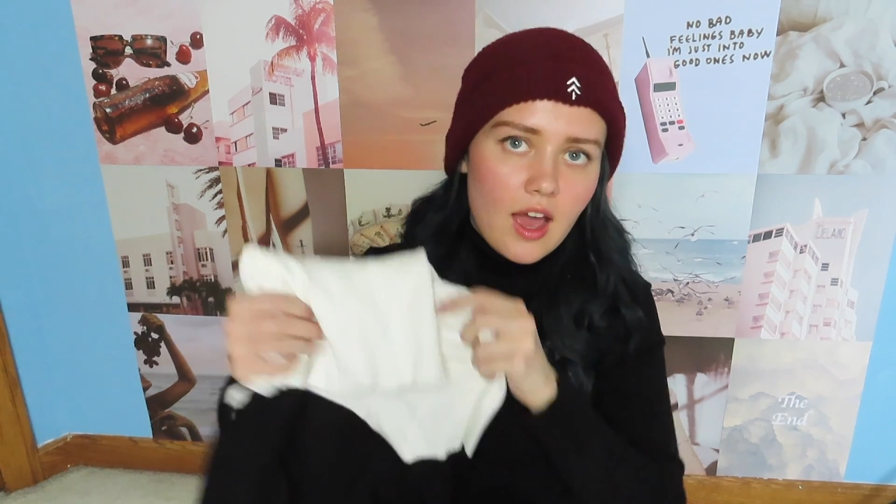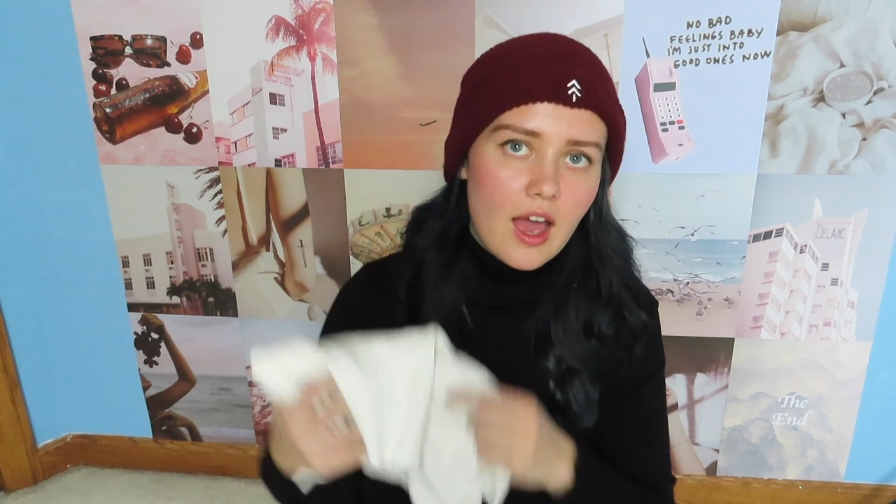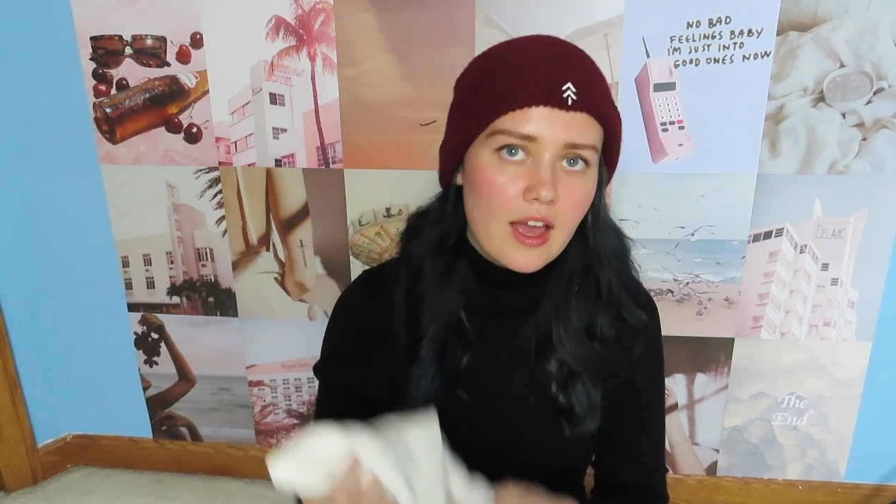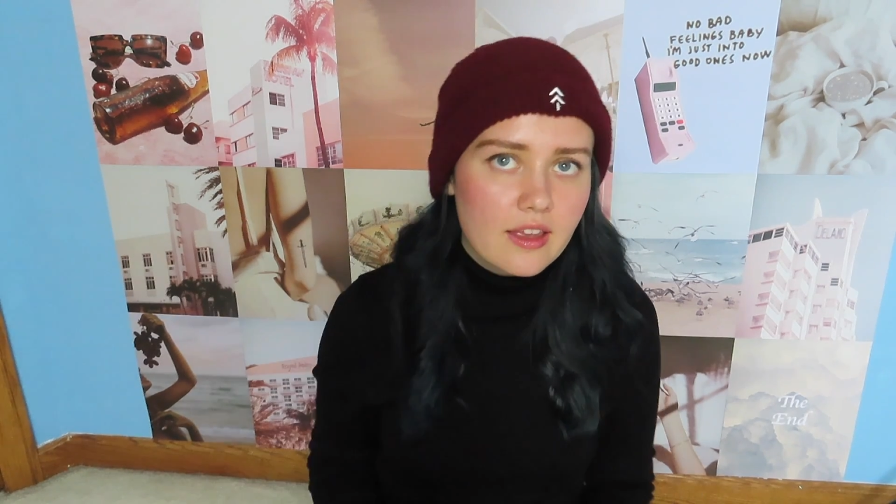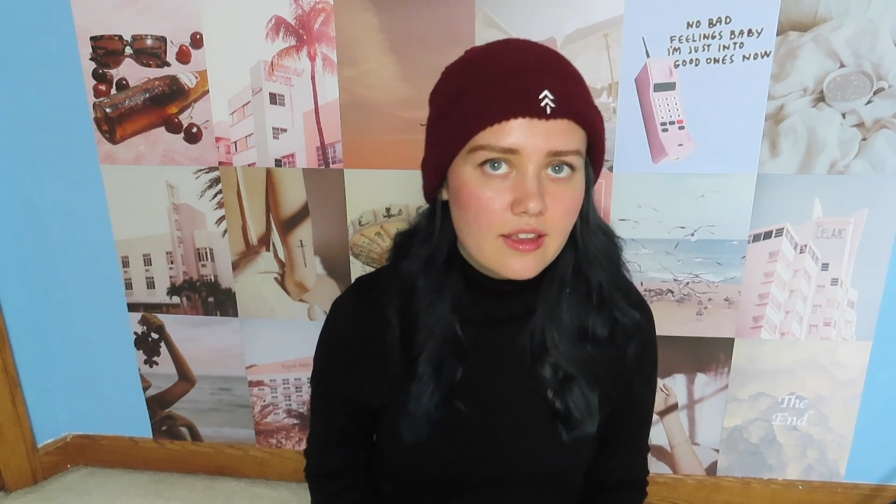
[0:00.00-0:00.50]

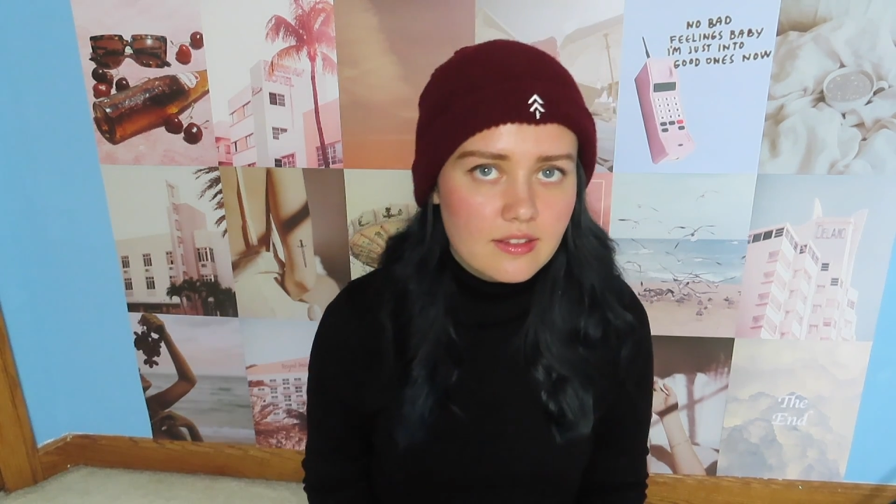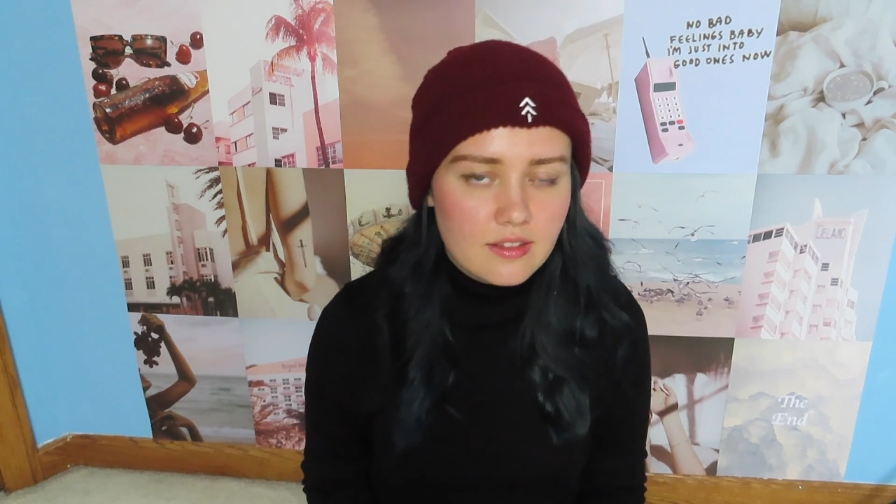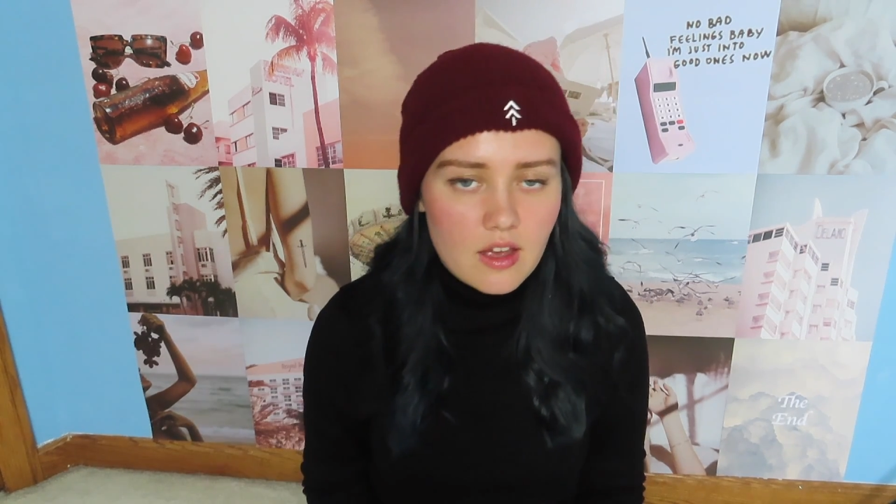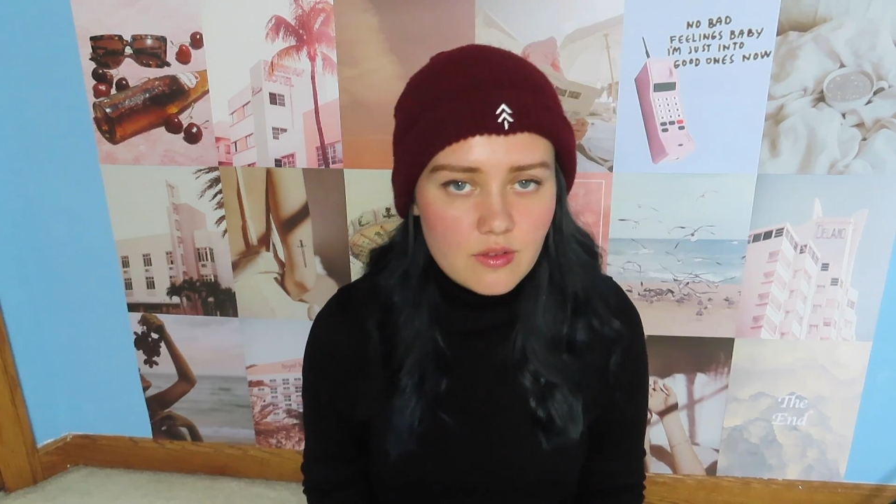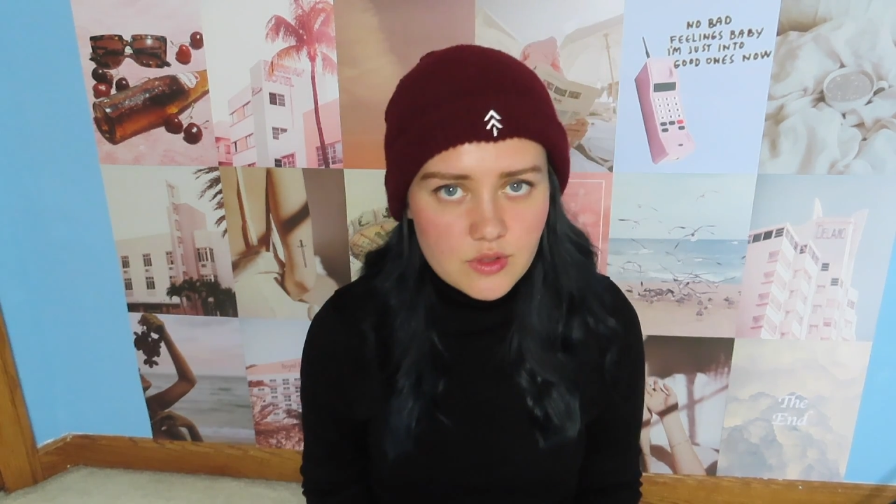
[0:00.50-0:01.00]
I
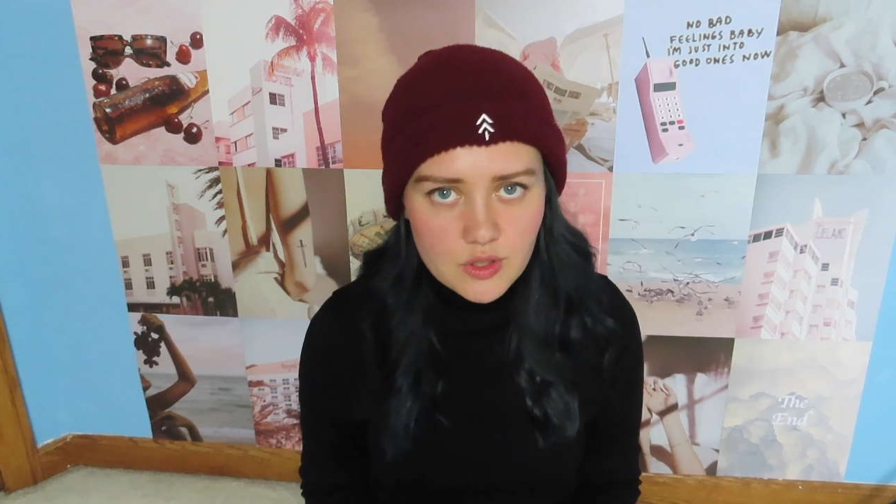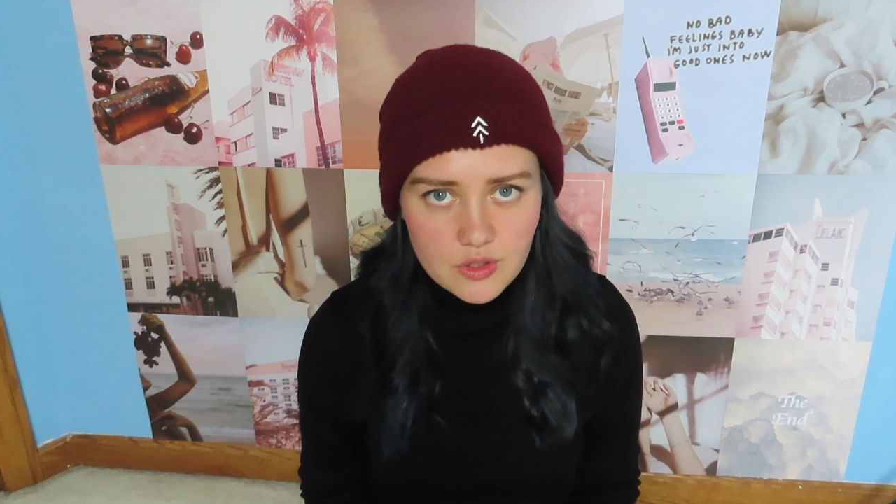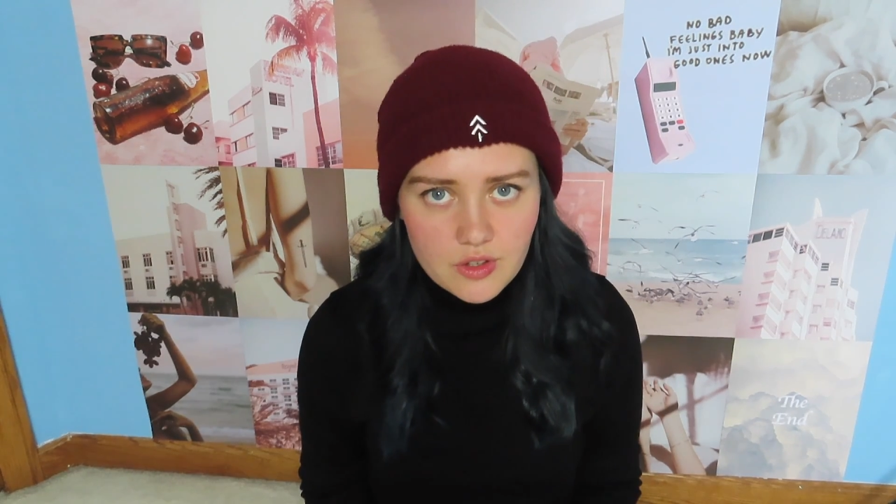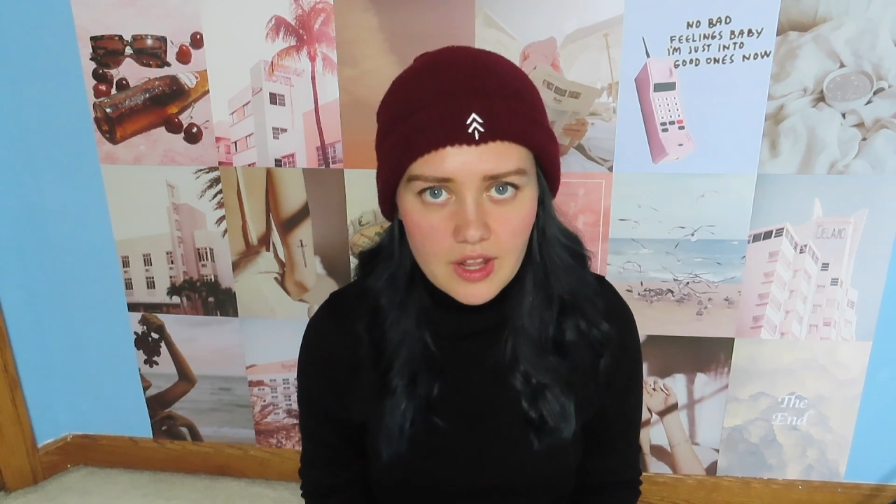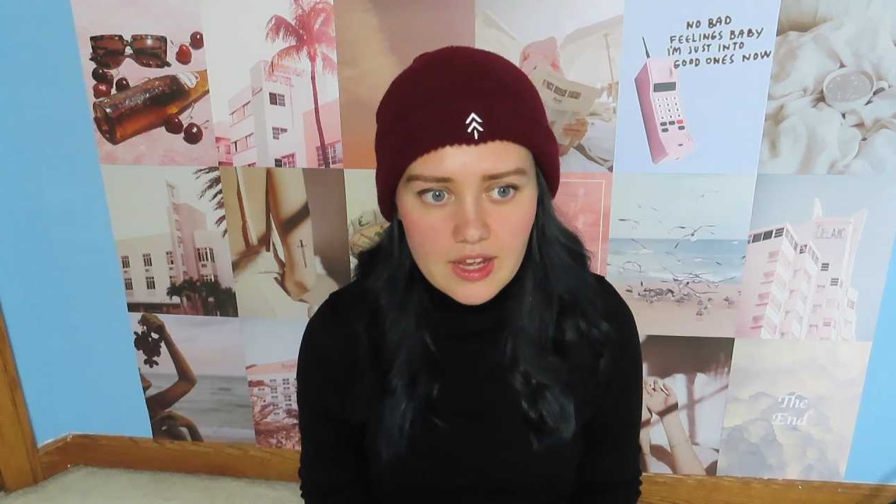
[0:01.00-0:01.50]
love
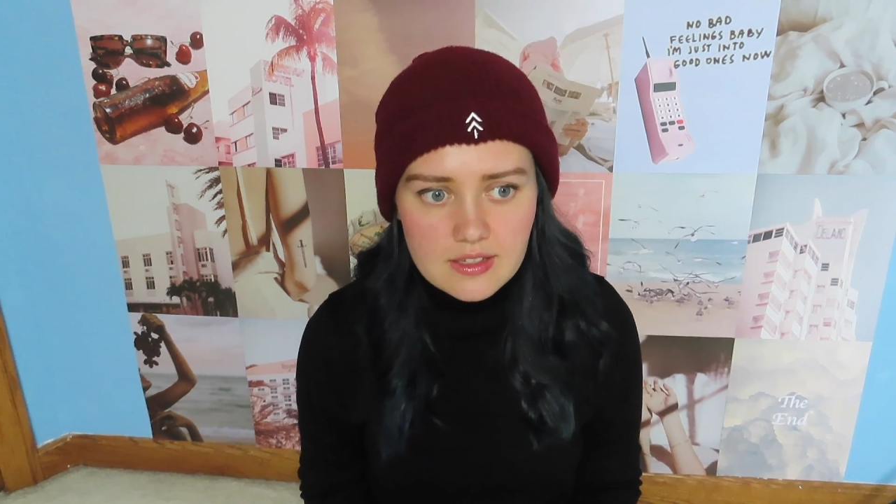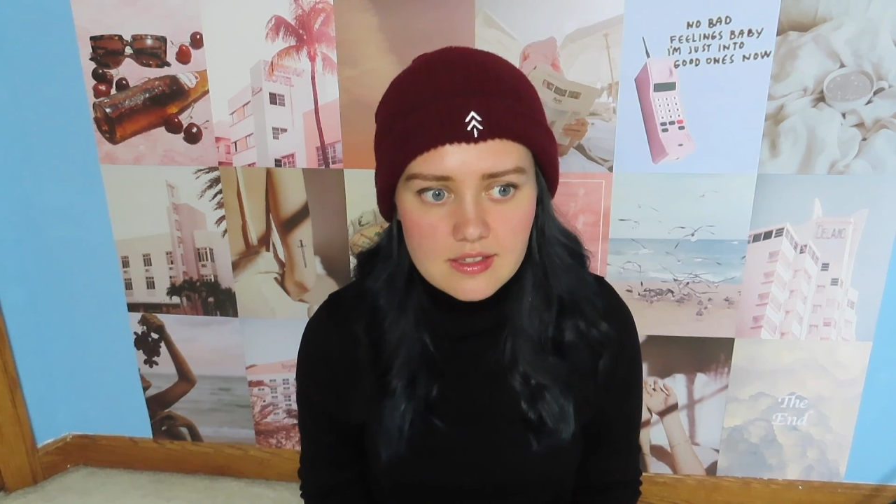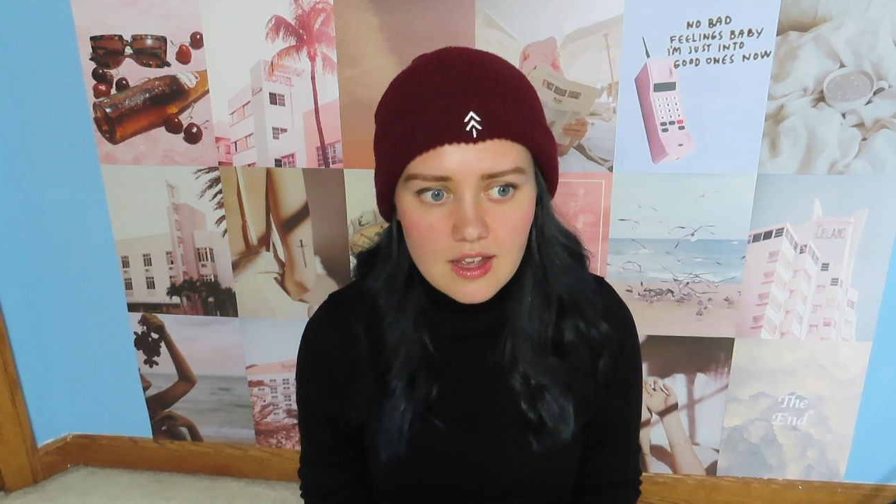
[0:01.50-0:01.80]
turtlenecks.